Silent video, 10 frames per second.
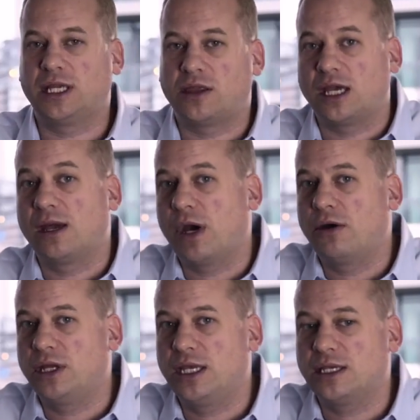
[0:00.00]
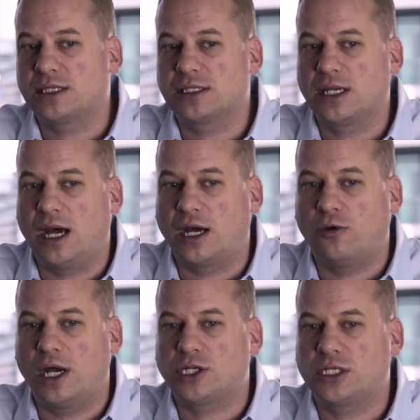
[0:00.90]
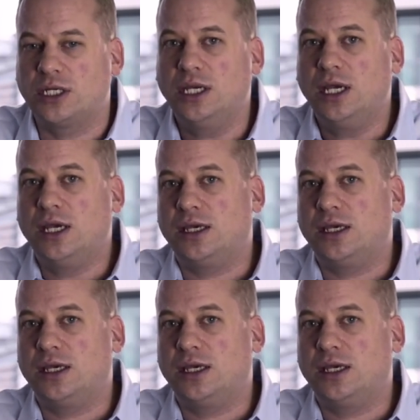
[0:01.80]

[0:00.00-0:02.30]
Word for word: to think about in this uh, question